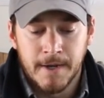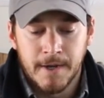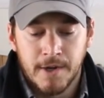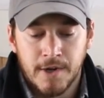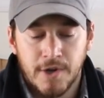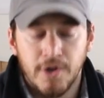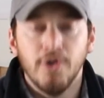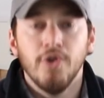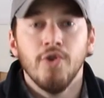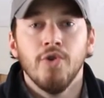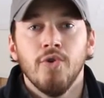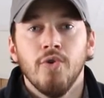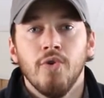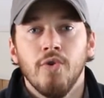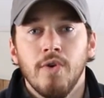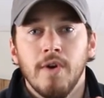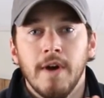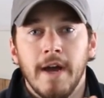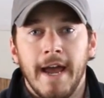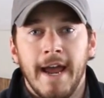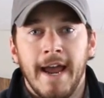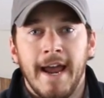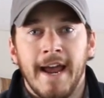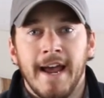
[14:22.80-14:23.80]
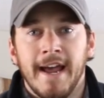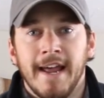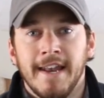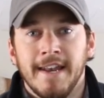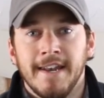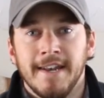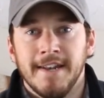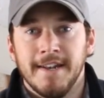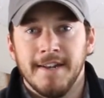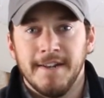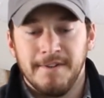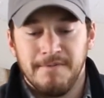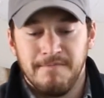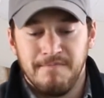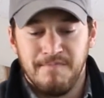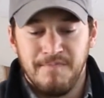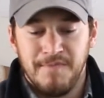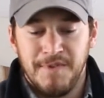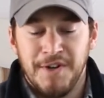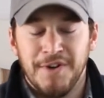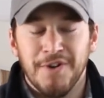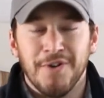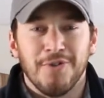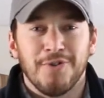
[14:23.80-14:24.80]
new and,
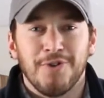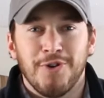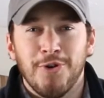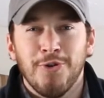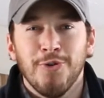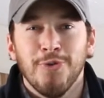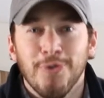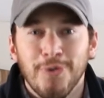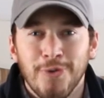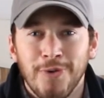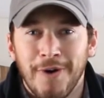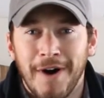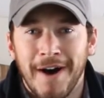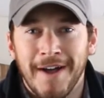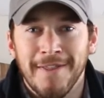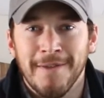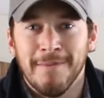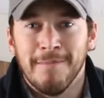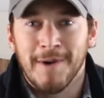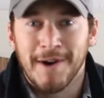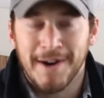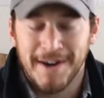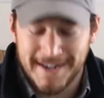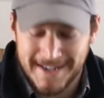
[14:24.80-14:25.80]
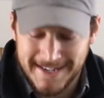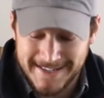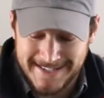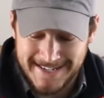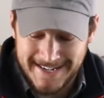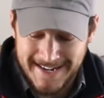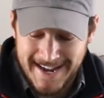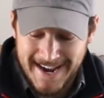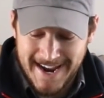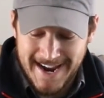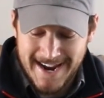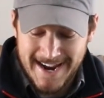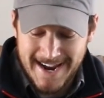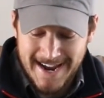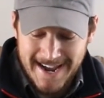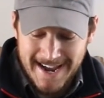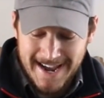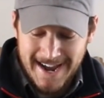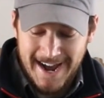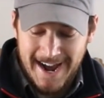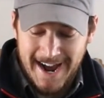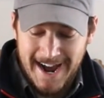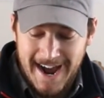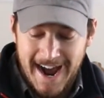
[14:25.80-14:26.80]
cool on the market today.
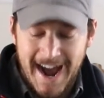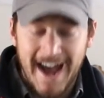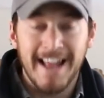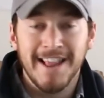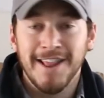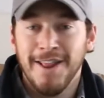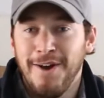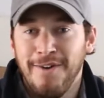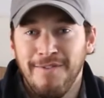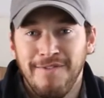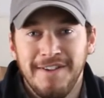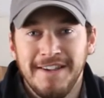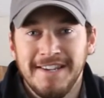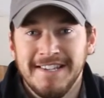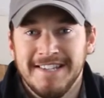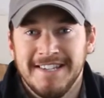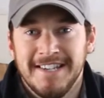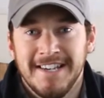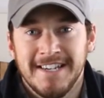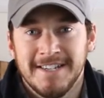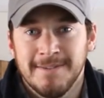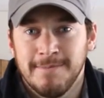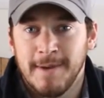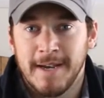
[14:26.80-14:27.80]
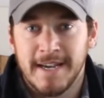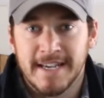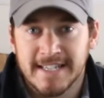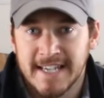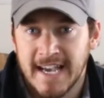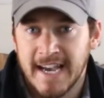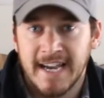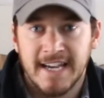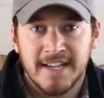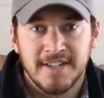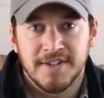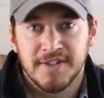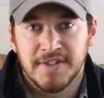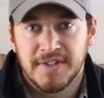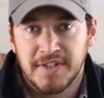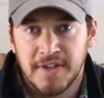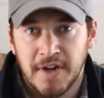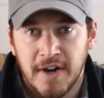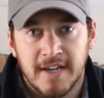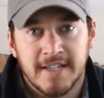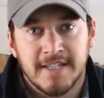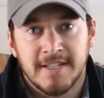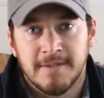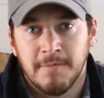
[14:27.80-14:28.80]
I love these things because I can just
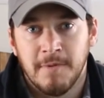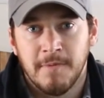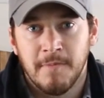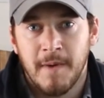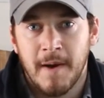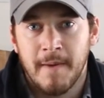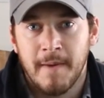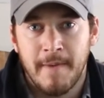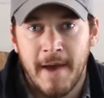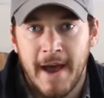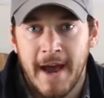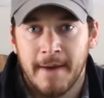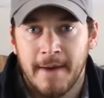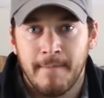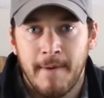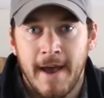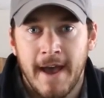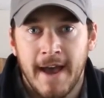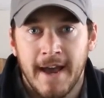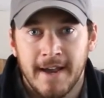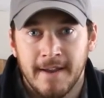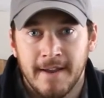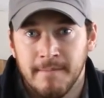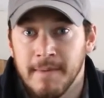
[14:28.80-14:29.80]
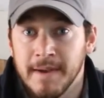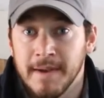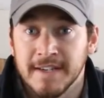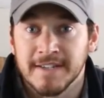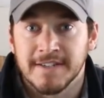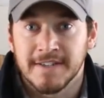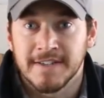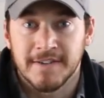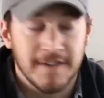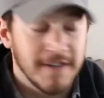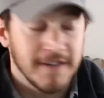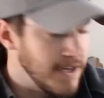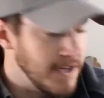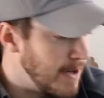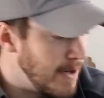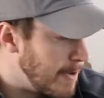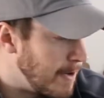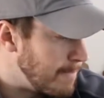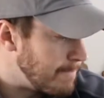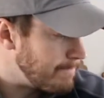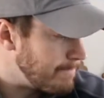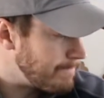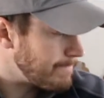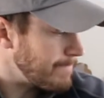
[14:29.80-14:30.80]
toss them in my backpack and basically
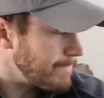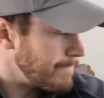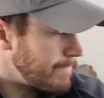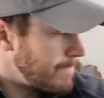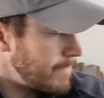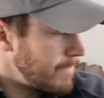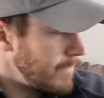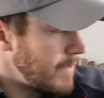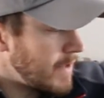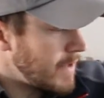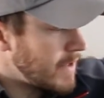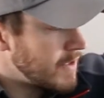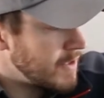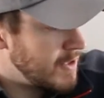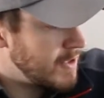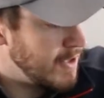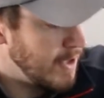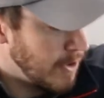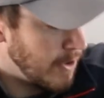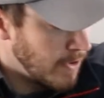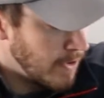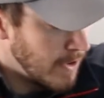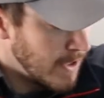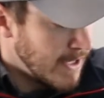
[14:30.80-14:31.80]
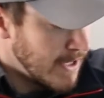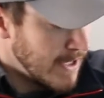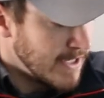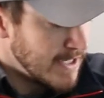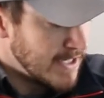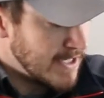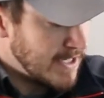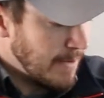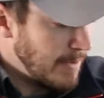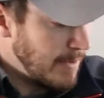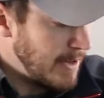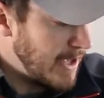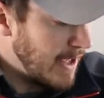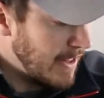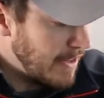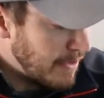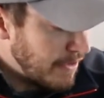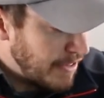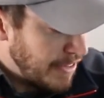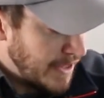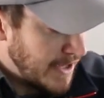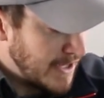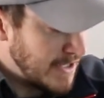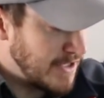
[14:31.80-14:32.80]
go. So some of the other
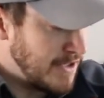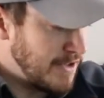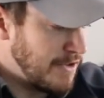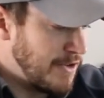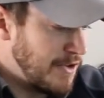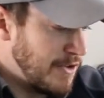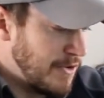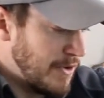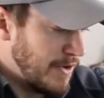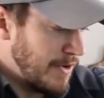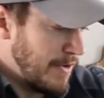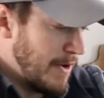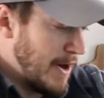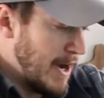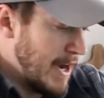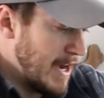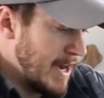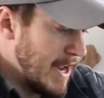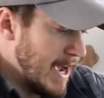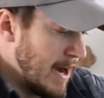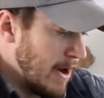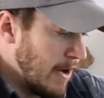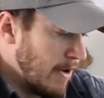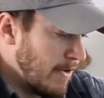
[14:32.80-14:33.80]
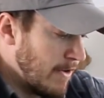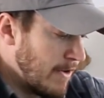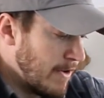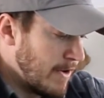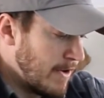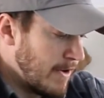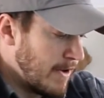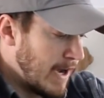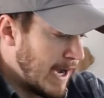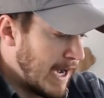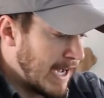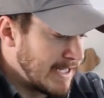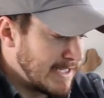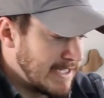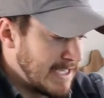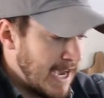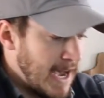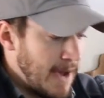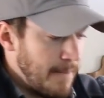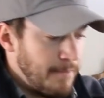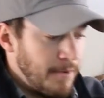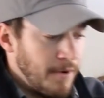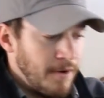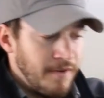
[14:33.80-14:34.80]
things they're doing right now, on
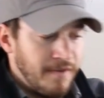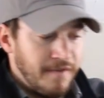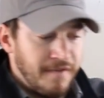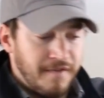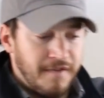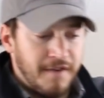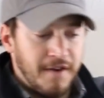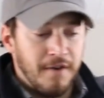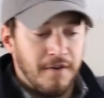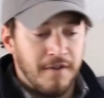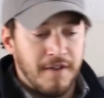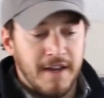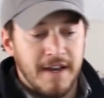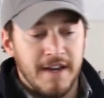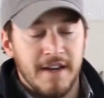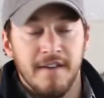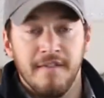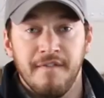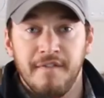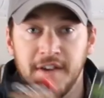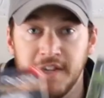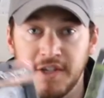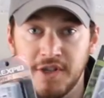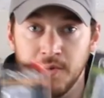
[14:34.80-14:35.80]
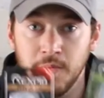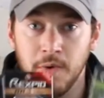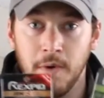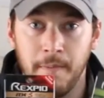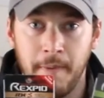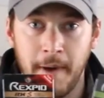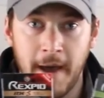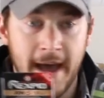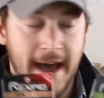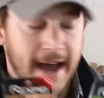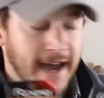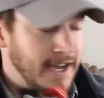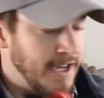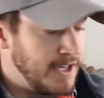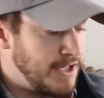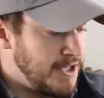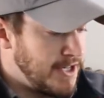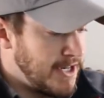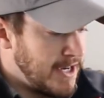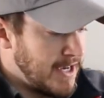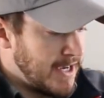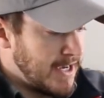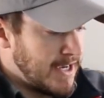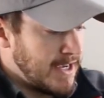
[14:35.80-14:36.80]
top of, the individual
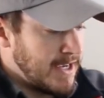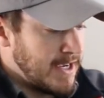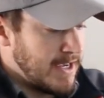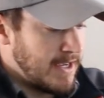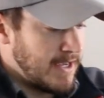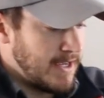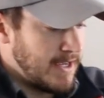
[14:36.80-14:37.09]
packaging,